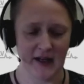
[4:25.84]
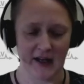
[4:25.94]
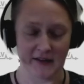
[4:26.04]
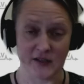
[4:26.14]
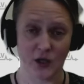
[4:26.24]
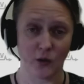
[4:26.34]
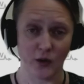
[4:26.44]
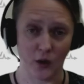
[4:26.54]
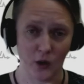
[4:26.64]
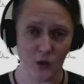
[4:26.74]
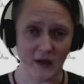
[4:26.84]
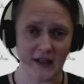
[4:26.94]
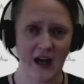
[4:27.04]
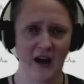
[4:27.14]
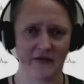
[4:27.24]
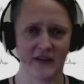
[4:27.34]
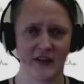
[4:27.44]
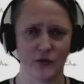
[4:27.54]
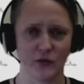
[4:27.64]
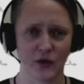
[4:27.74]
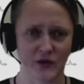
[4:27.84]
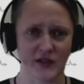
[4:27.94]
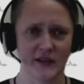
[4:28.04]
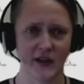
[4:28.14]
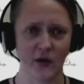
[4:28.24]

And so only after you consider